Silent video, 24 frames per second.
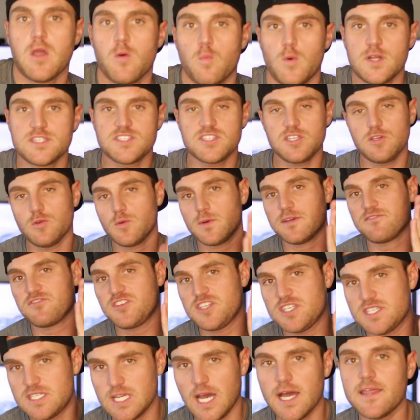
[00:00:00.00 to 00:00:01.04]
once you
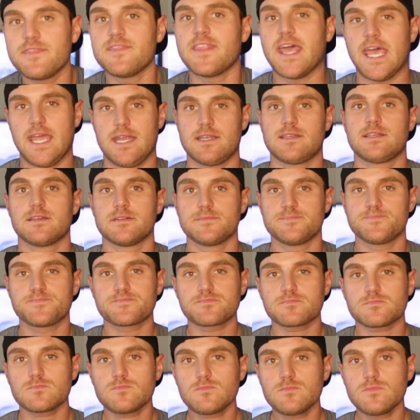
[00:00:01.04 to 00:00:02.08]
have done that,
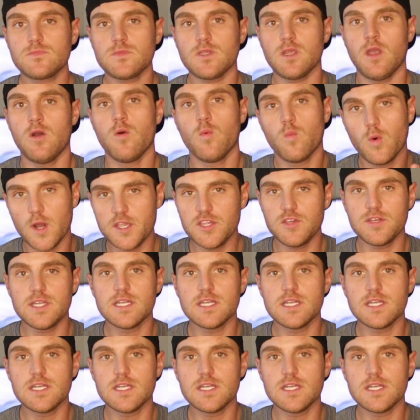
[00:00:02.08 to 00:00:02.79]
what